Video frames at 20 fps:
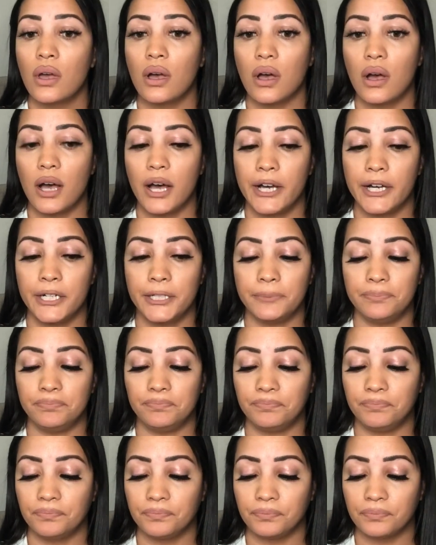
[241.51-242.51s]
And
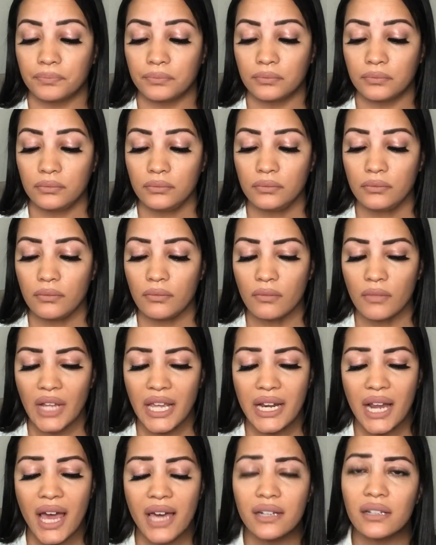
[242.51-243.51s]

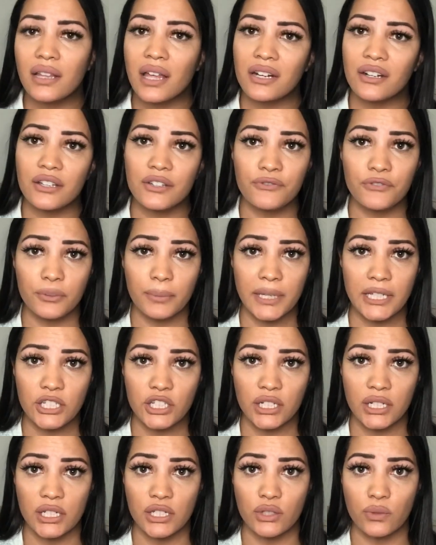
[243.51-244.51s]
I had a lot of
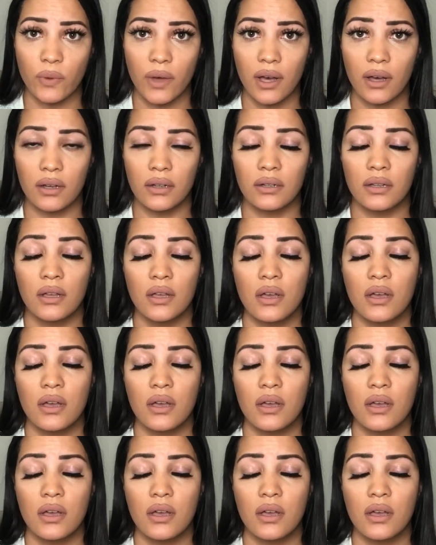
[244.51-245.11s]
inflammation as well.